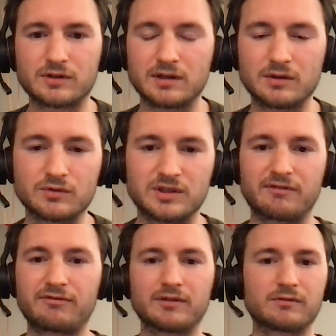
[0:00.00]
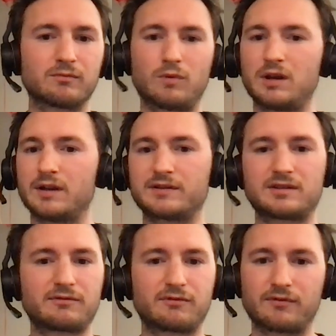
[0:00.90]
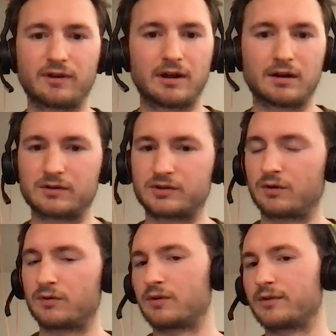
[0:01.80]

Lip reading: and use different wallets, custodial,